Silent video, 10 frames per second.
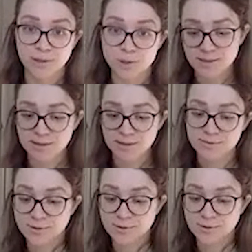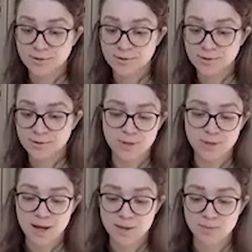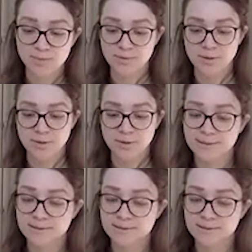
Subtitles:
doing tracing for a request through the app,